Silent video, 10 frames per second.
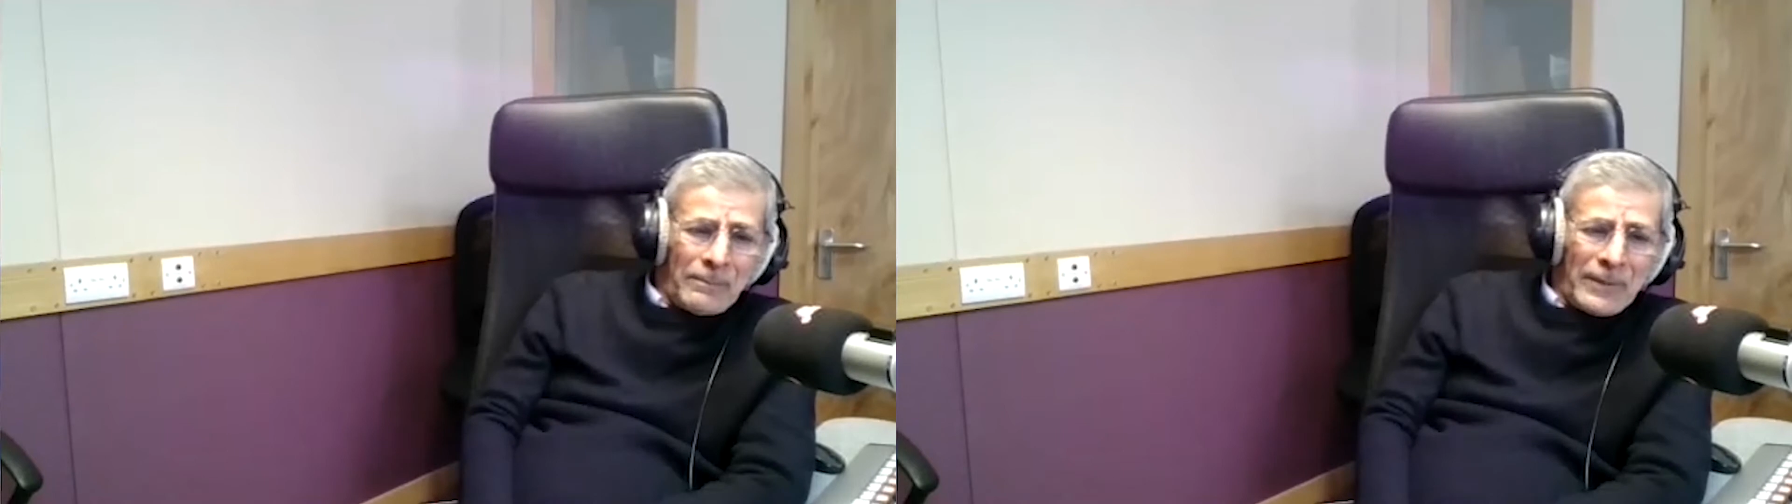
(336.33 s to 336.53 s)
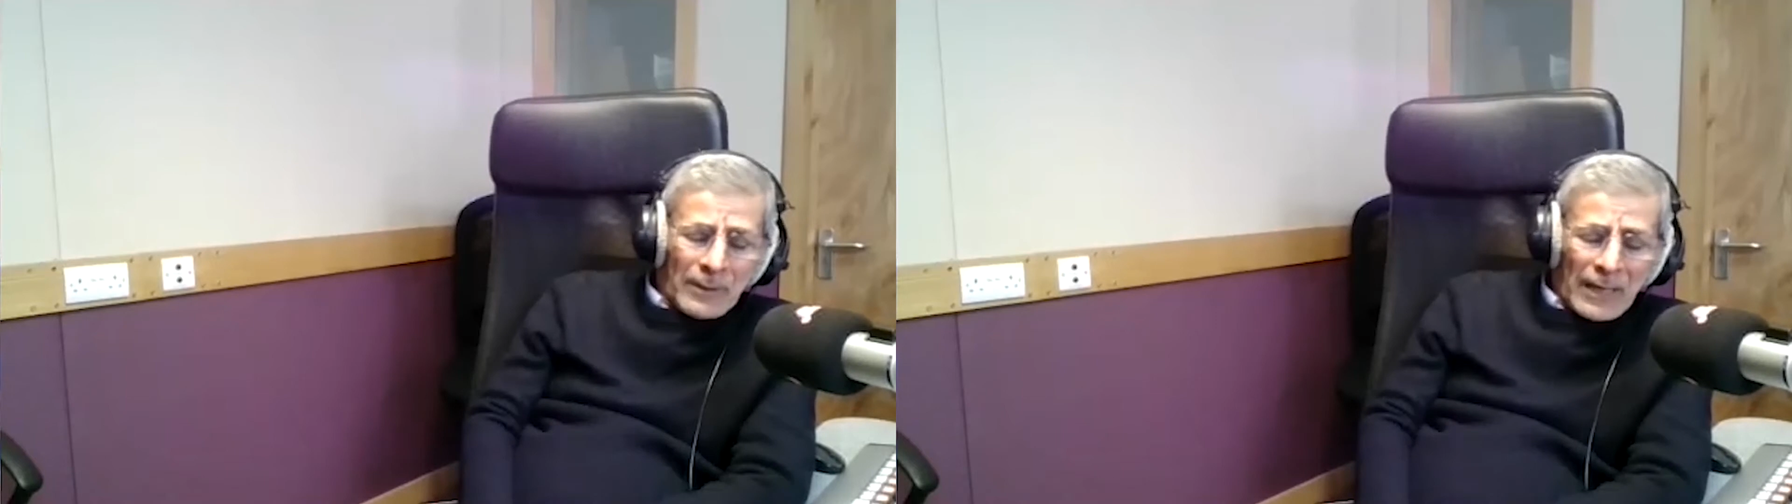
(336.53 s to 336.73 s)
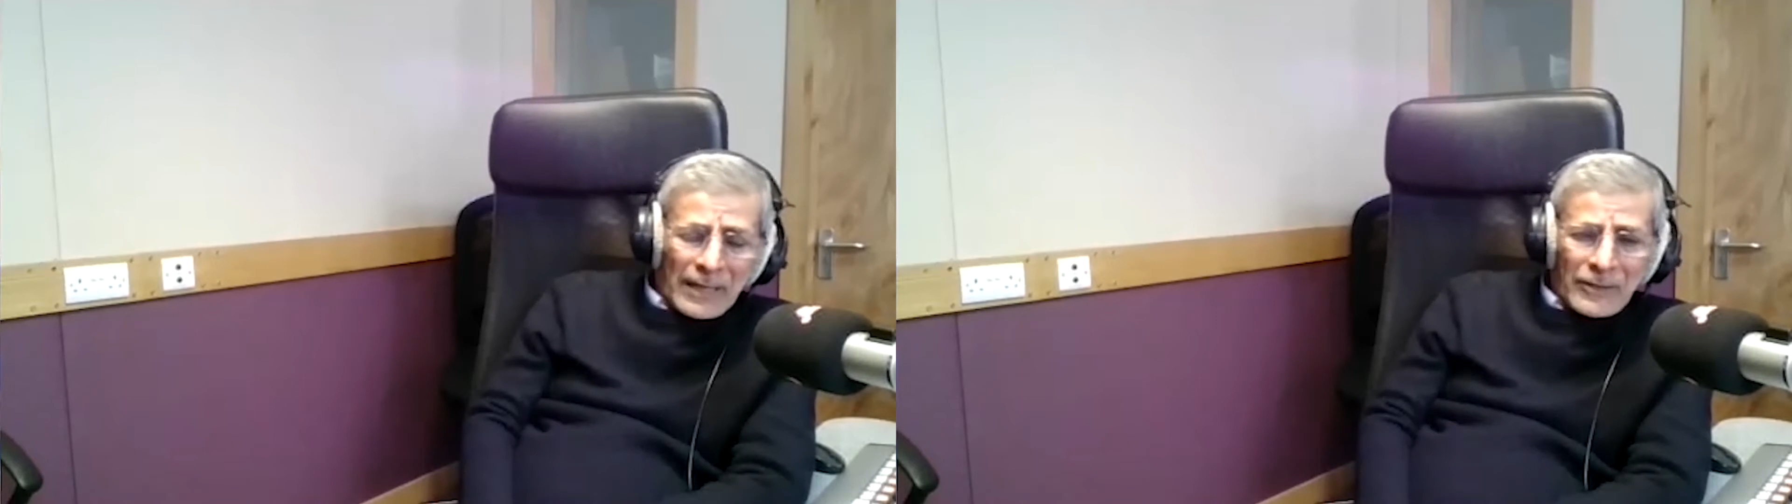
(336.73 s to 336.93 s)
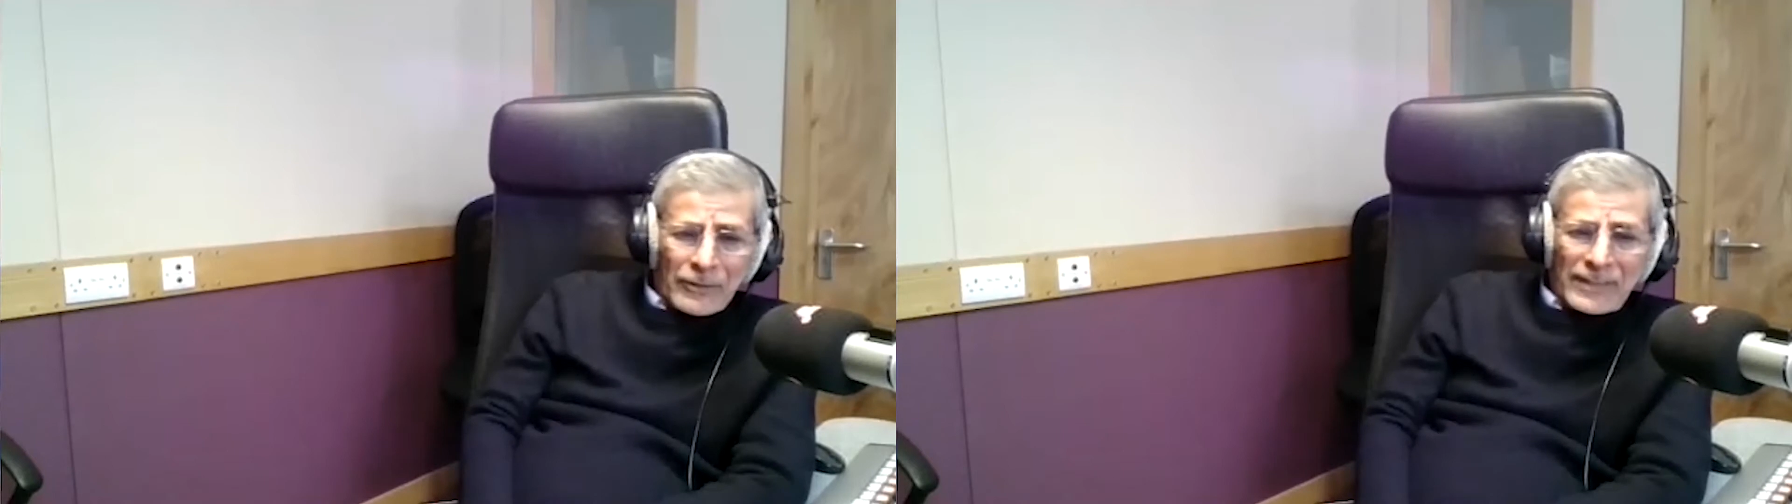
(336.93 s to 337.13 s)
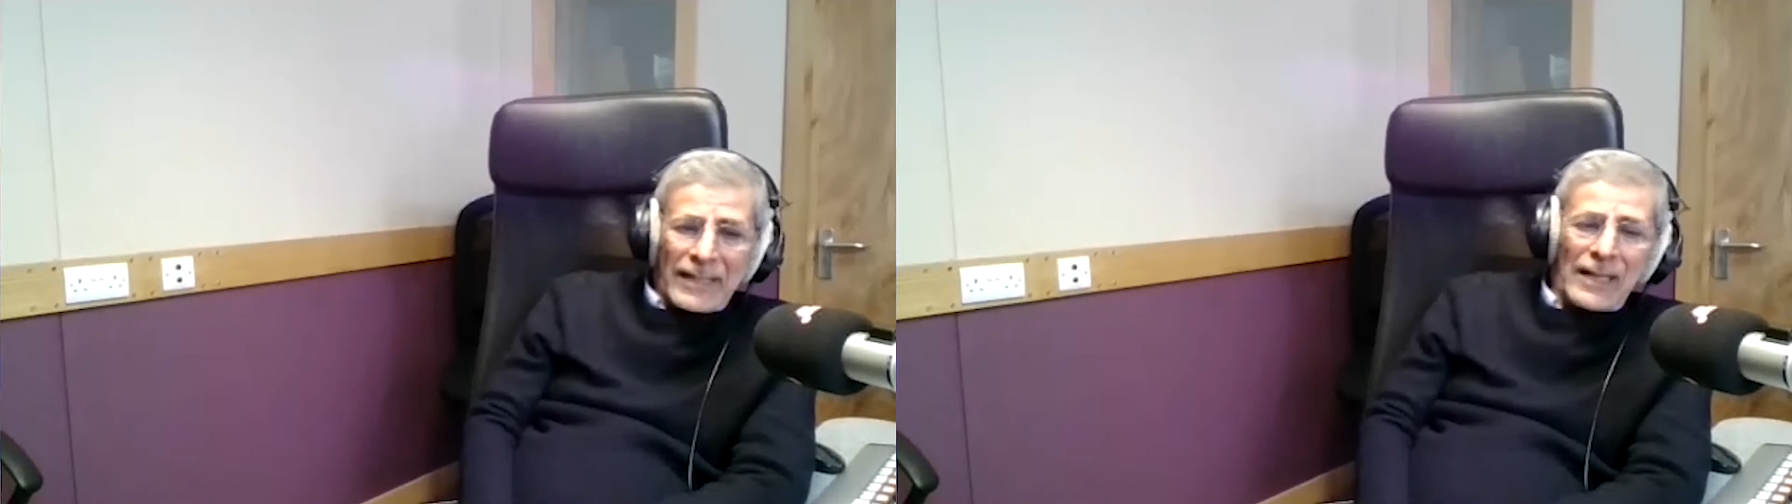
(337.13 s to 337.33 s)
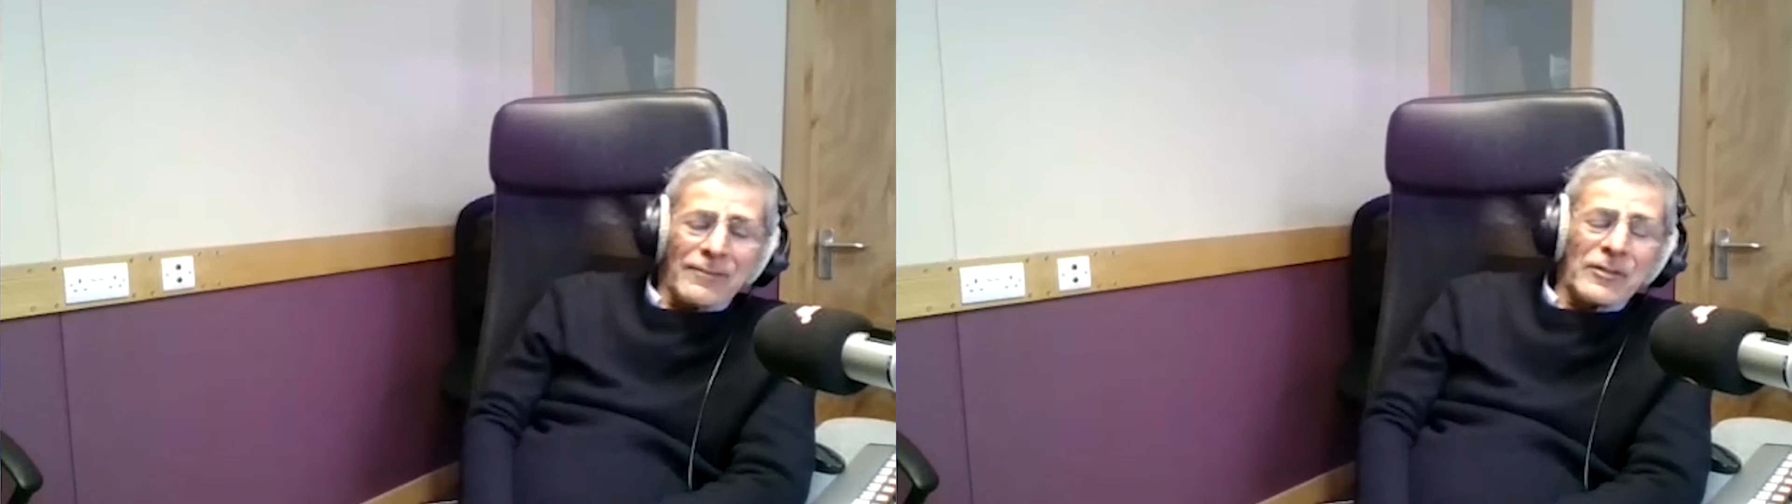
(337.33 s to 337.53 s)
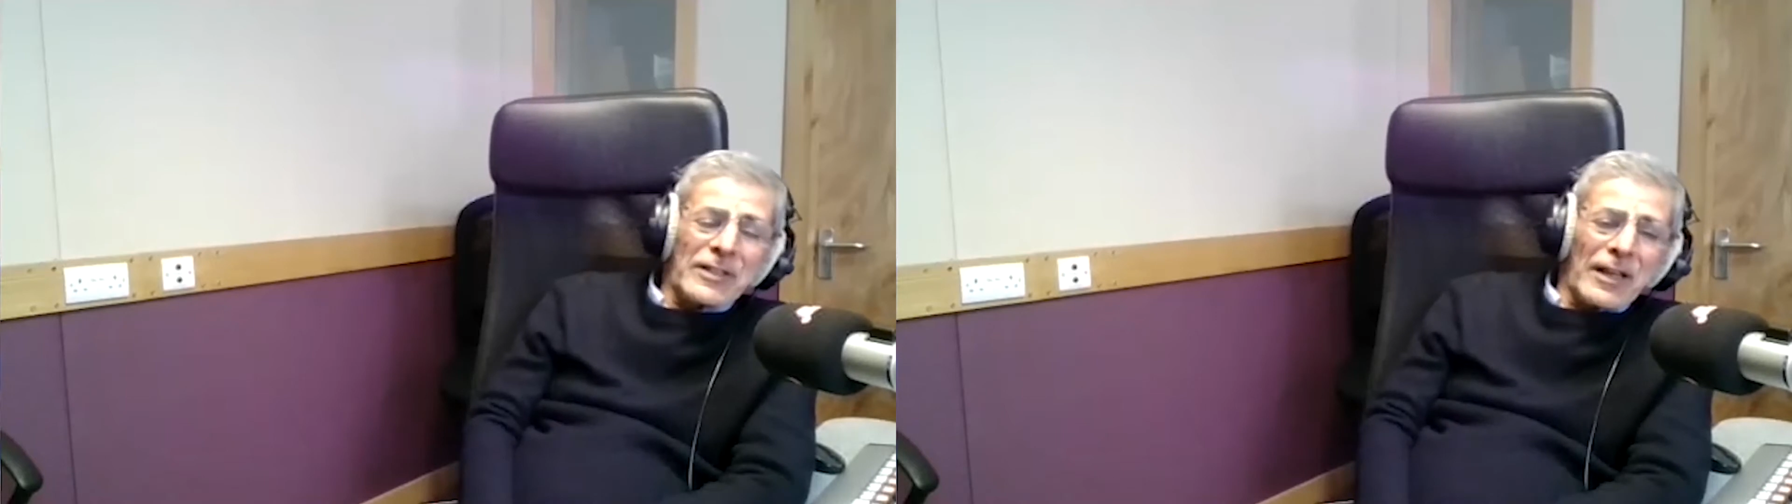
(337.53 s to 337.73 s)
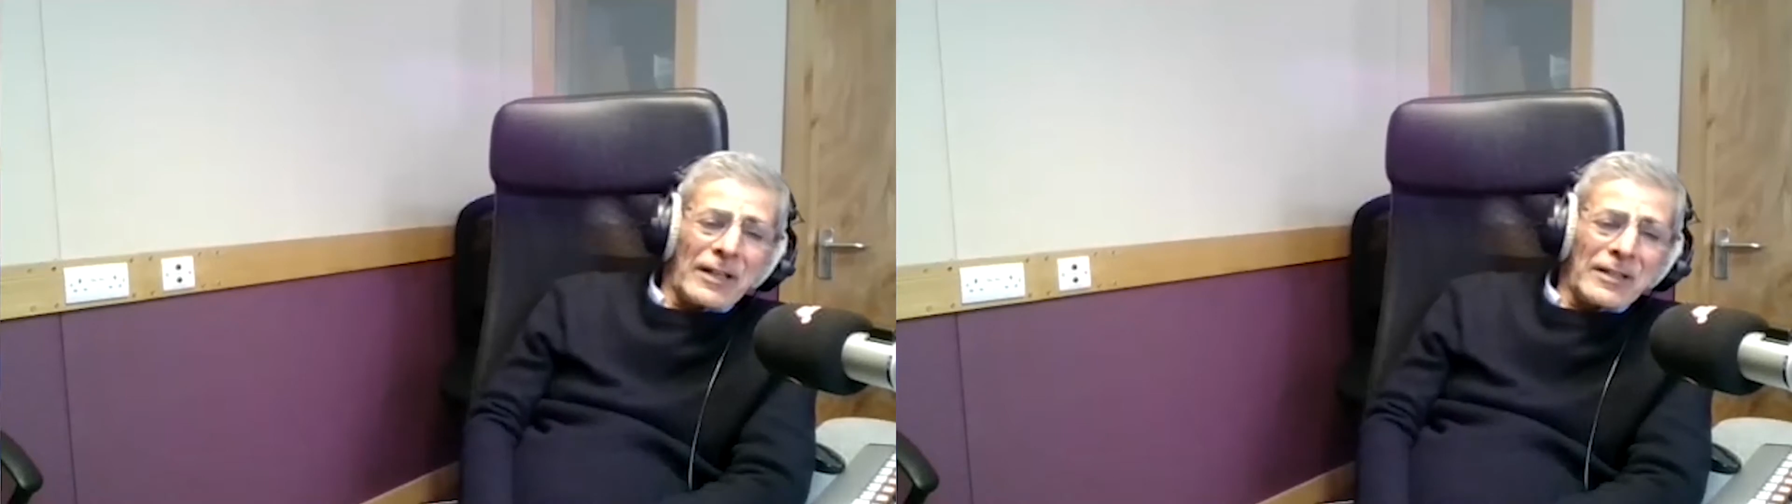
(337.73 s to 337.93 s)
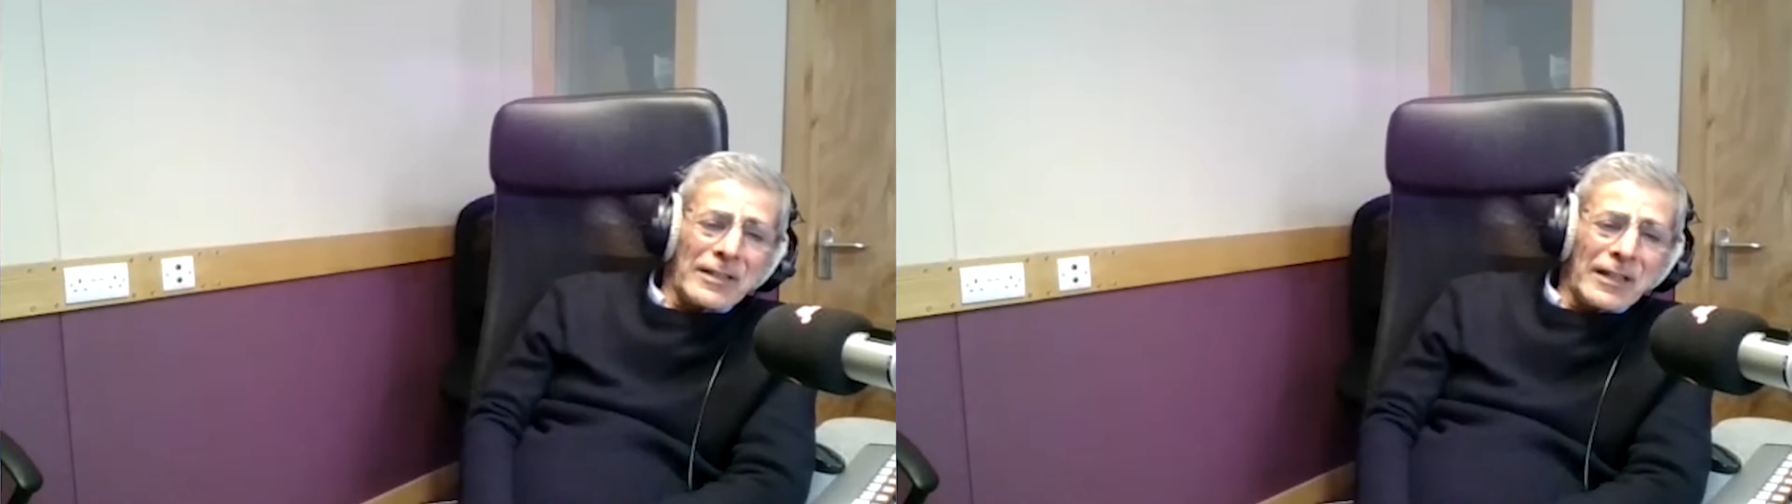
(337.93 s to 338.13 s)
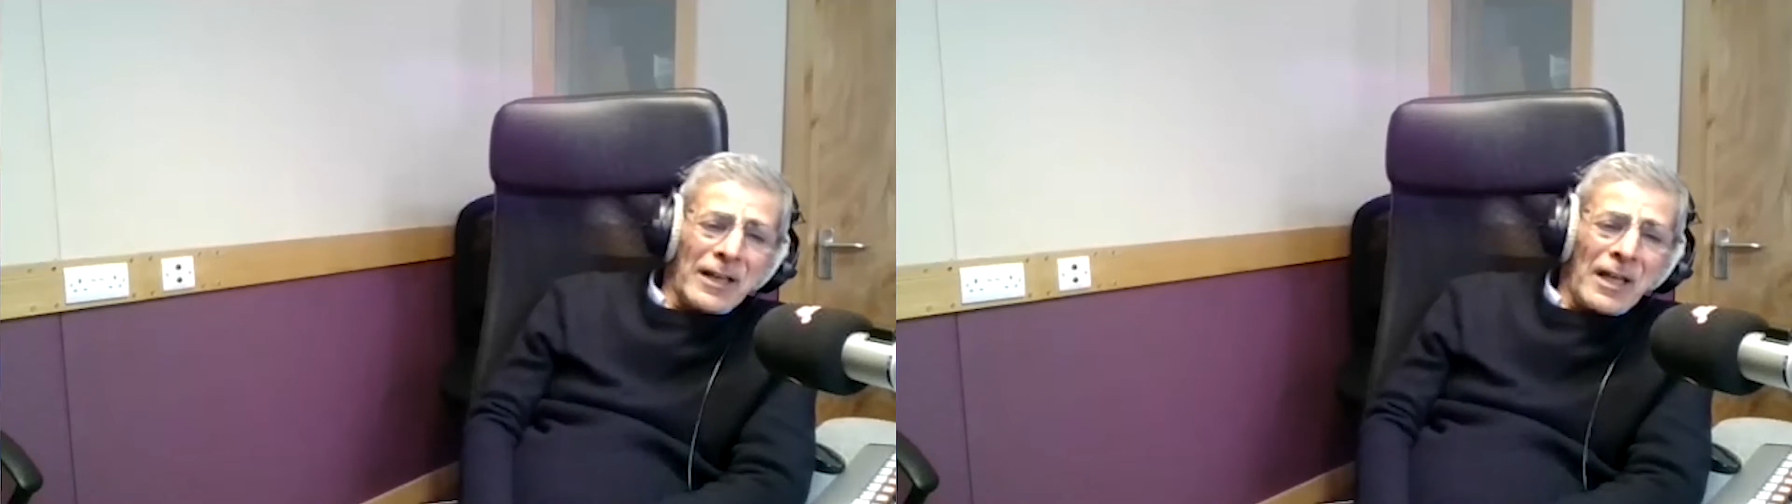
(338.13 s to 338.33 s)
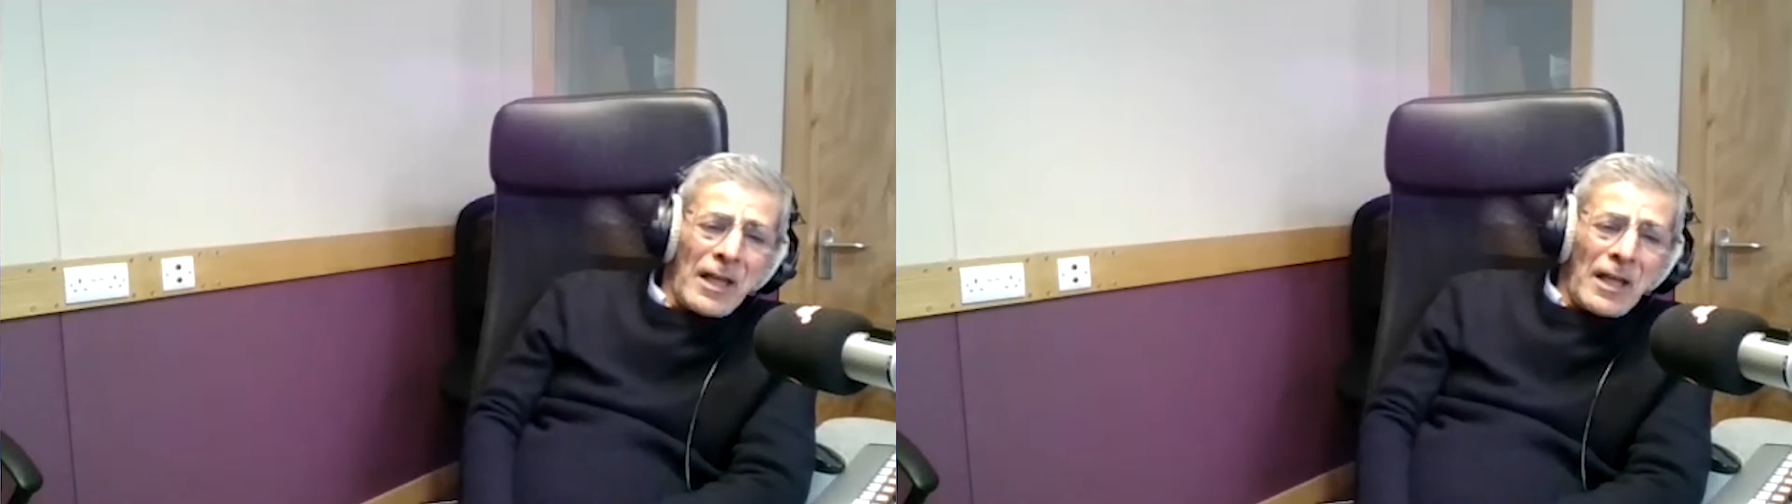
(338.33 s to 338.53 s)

people like yourselves, and